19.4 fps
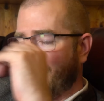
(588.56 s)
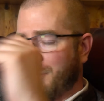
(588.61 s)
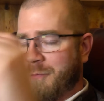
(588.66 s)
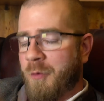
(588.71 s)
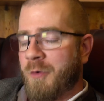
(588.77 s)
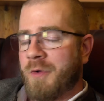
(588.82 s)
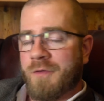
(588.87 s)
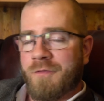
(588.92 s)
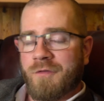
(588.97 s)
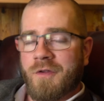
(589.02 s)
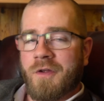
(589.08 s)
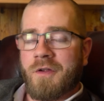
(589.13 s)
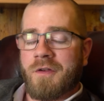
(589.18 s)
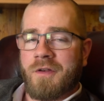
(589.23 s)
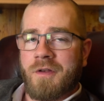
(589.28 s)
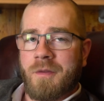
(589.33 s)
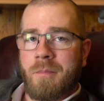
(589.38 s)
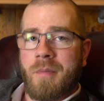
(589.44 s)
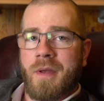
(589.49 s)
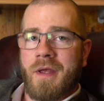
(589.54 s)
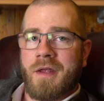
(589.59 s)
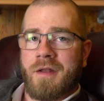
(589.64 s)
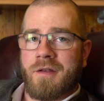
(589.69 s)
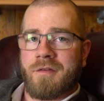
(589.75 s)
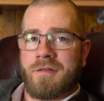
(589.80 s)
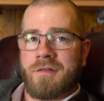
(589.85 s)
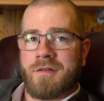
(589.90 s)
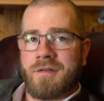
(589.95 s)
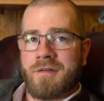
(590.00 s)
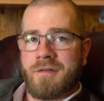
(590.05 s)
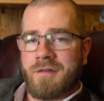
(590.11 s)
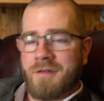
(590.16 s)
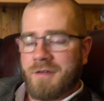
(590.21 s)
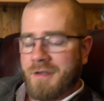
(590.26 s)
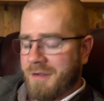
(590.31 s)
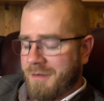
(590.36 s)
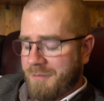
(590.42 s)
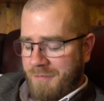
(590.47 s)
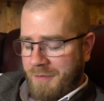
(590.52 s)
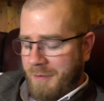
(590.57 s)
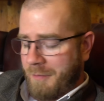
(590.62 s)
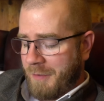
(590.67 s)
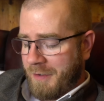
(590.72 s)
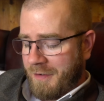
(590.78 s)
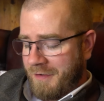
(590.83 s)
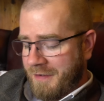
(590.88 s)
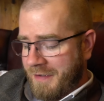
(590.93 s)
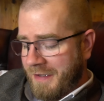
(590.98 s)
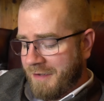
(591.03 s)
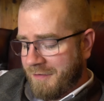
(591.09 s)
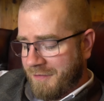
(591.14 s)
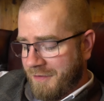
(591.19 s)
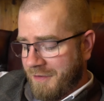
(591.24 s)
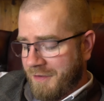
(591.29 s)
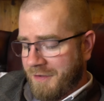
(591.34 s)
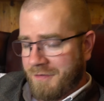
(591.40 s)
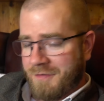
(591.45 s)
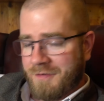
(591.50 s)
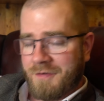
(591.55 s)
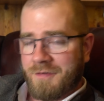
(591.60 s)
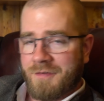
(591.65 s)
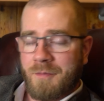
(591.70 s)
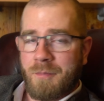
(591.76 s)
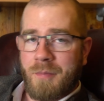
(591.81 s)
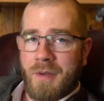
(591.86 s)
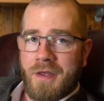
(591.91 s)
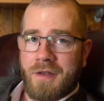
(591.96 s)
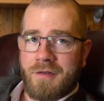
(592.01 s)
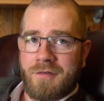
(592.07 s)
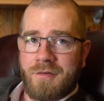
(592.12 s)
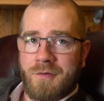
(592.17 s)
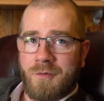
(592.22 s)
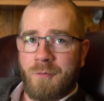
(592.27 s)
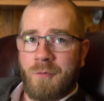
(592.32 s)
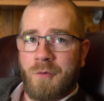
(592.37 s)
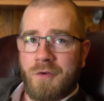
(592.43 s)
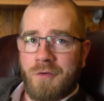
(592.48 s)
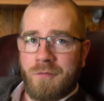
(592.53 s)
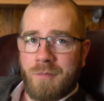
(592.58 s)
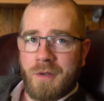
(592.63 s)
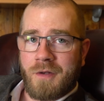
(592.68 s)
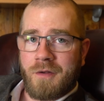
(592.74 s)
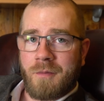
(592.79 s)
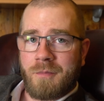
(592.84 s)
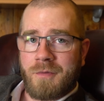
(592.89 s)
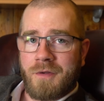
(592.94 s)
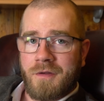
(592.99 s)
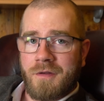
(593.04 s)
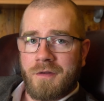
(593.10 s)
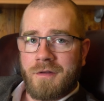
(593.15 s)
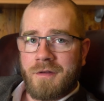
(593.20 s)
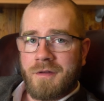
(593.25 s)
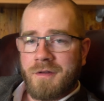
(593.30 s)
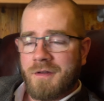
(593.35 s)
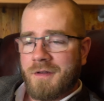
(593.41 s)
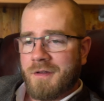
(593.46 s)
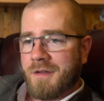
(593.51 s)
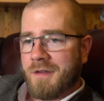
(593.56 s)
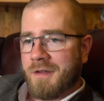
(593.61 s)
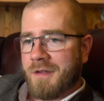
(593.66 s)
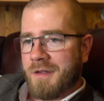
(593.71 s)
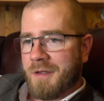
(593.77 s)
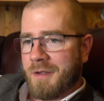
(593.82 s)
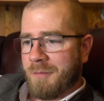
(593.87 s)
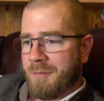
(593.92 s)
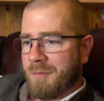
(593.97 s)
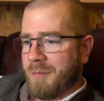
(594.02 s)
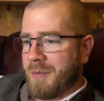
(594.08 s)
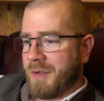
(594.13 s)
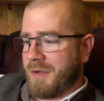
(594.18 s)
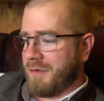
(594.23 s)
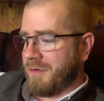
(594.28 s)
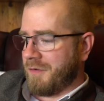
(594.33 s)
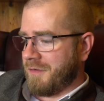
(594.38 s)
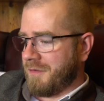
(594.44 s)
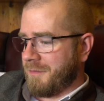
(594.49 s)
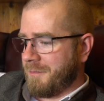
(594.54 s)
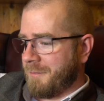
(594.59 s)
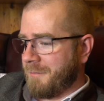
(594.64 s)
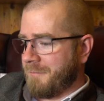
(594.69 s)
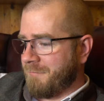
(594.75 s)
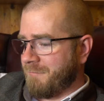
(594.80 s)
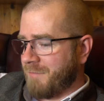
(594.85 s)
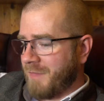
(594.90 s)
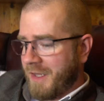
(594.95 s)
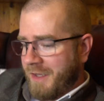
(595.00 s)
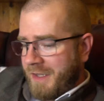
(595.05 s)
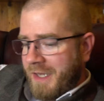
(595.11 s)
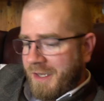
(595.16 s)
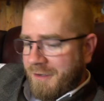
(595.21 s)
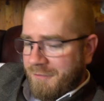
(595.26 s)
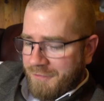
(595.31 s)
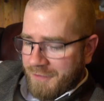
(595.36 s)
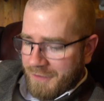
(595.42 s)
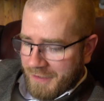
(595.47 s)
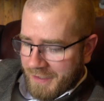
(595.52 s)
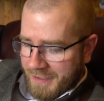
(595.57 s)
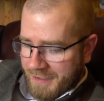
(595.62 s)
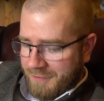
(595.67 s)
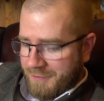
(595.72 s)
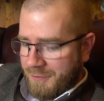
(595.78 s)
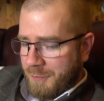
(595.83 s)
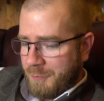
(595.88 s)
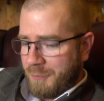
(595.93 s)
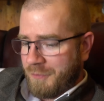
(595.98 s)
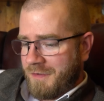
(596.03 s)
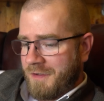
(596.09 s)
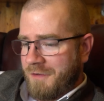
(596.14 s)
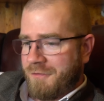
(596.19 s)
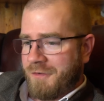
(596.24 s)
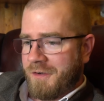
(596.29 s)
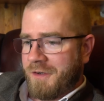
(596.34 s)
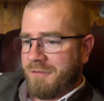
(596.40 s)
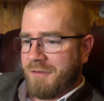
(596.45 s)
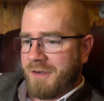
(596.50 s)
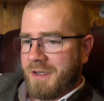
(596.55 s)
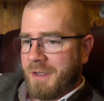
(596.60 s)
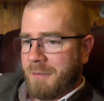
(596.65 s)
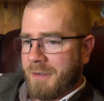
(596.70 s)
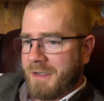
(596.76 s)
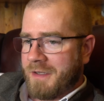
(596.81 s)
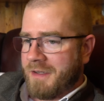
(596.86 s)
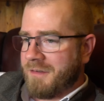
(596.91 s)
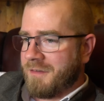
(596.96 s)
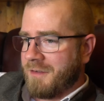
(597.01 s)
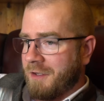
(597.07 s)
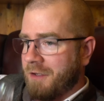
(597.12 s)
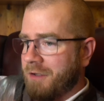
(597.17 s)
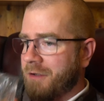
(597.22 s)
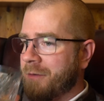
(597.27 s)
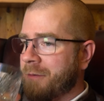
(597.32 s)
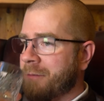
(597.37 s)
what you've done depends. The taste of this just depends on what you've been up to. Because I kind of feel like it's almost different every time I taste it.